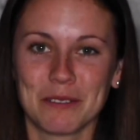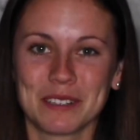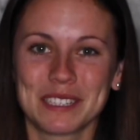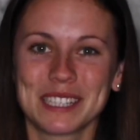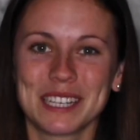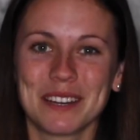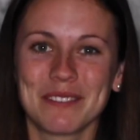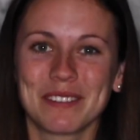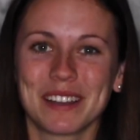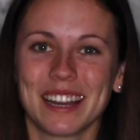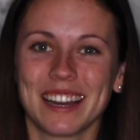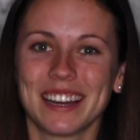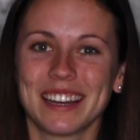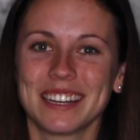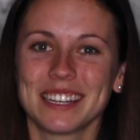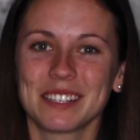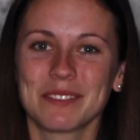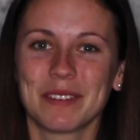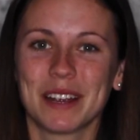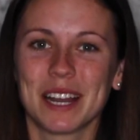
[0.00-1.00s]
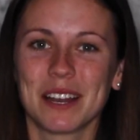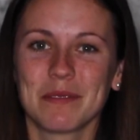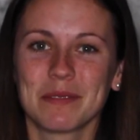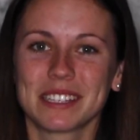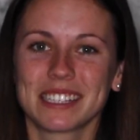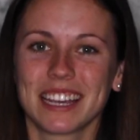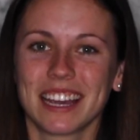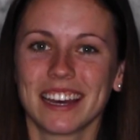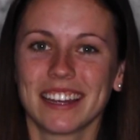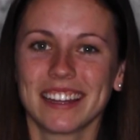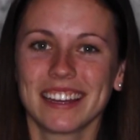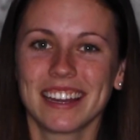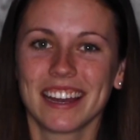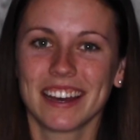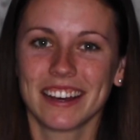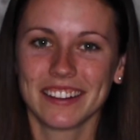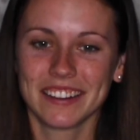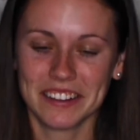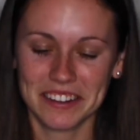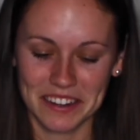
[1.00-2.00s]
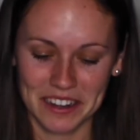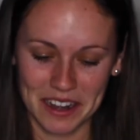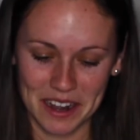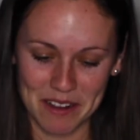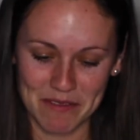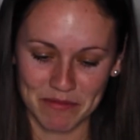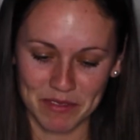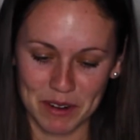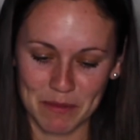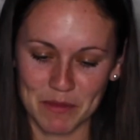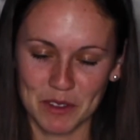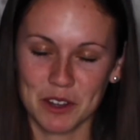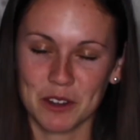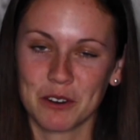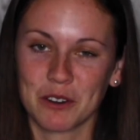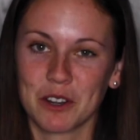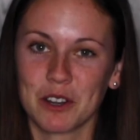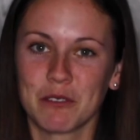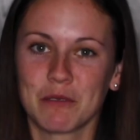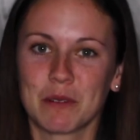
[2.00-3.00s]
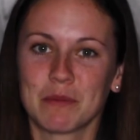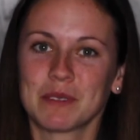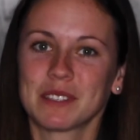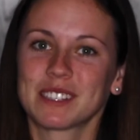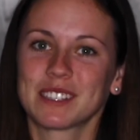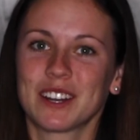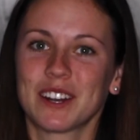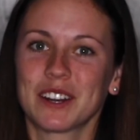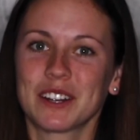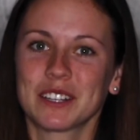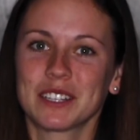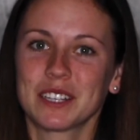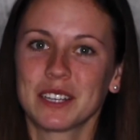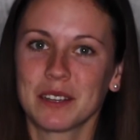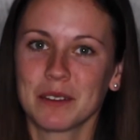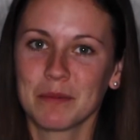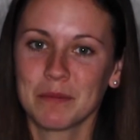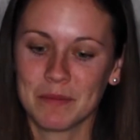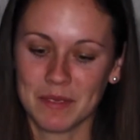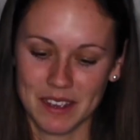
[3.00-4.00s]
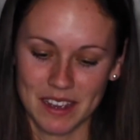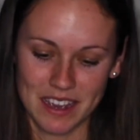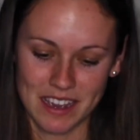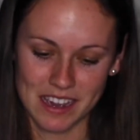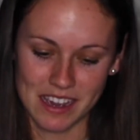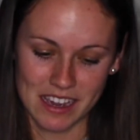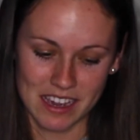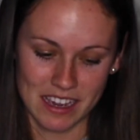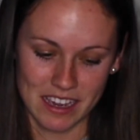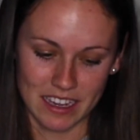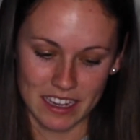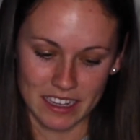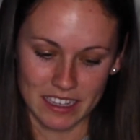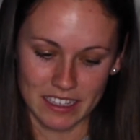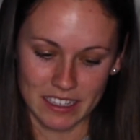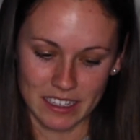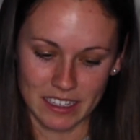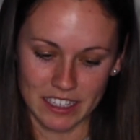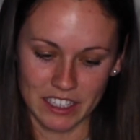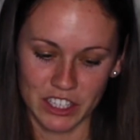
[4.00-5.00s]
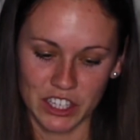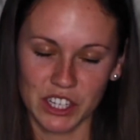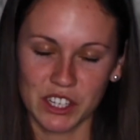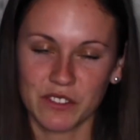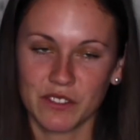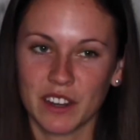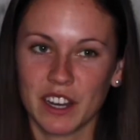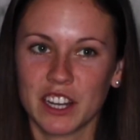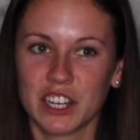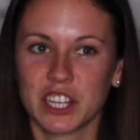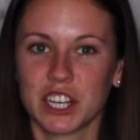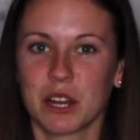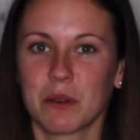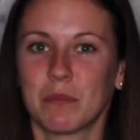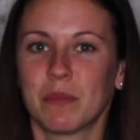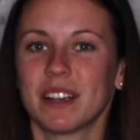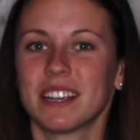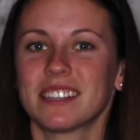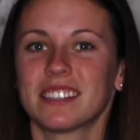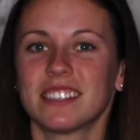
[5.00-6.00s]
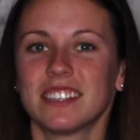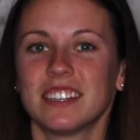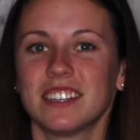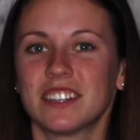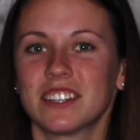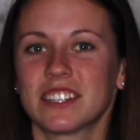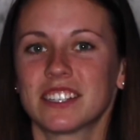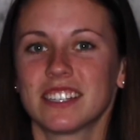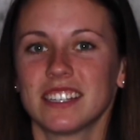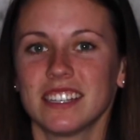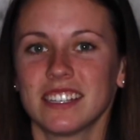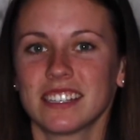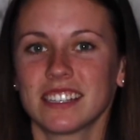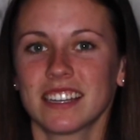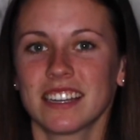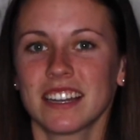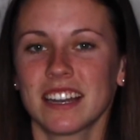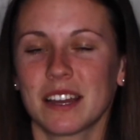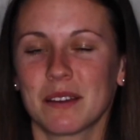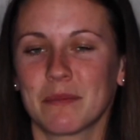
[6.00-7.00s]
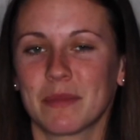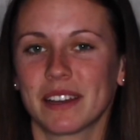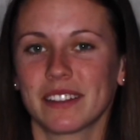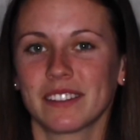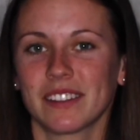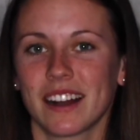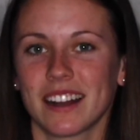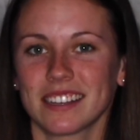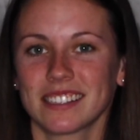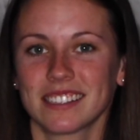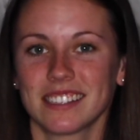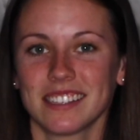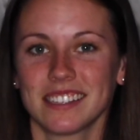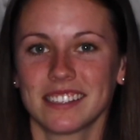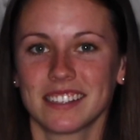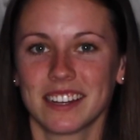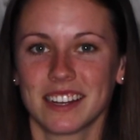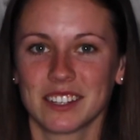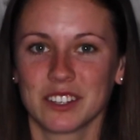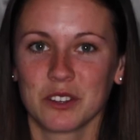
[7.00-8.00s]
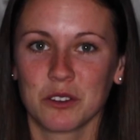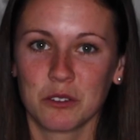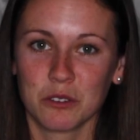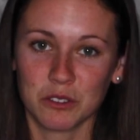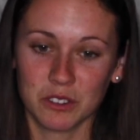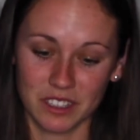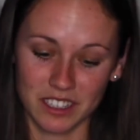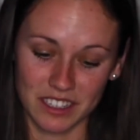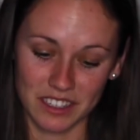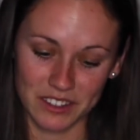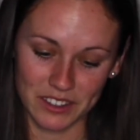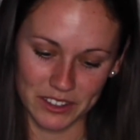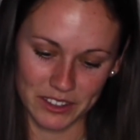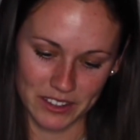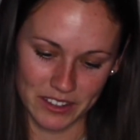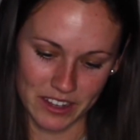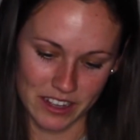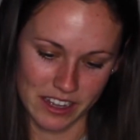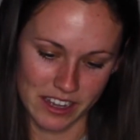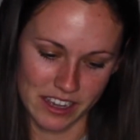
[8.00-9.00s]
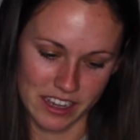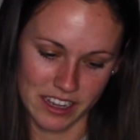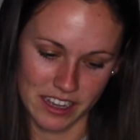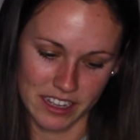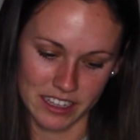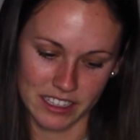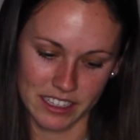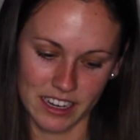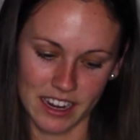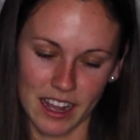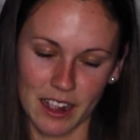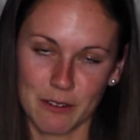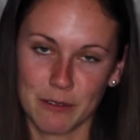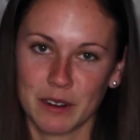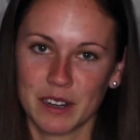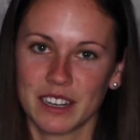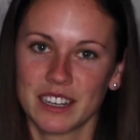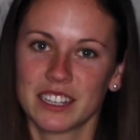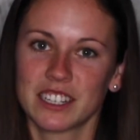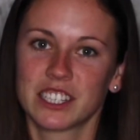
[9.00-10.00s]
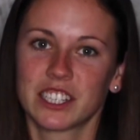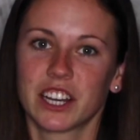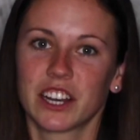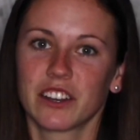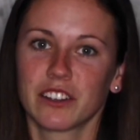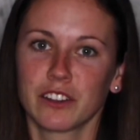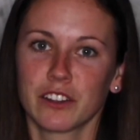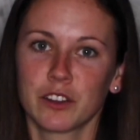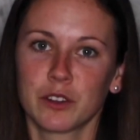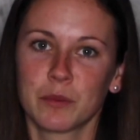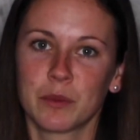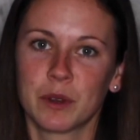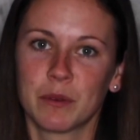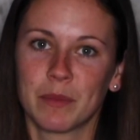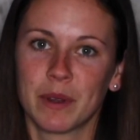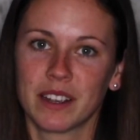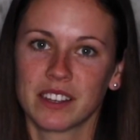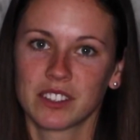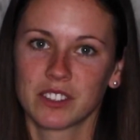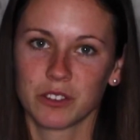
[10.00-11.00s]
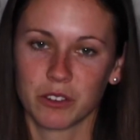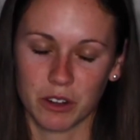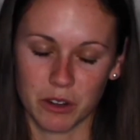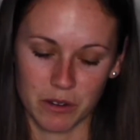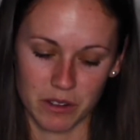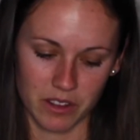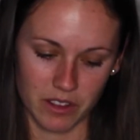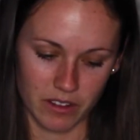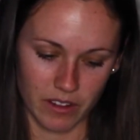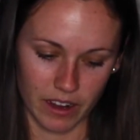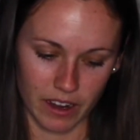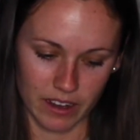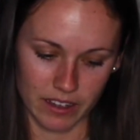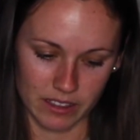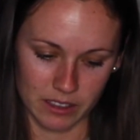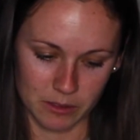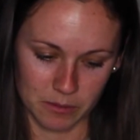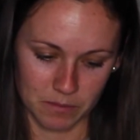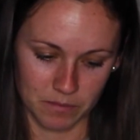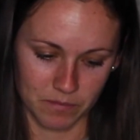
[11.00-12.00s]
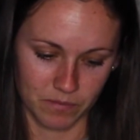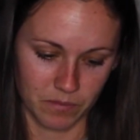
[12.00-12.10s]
What's up, guys? My name is Kelli Keller, and I'm from the ORU women's soccer team. I just finished up my senior season and my last season as a Golden Eagle. Today I wanted to share a little bit of my story with you guys.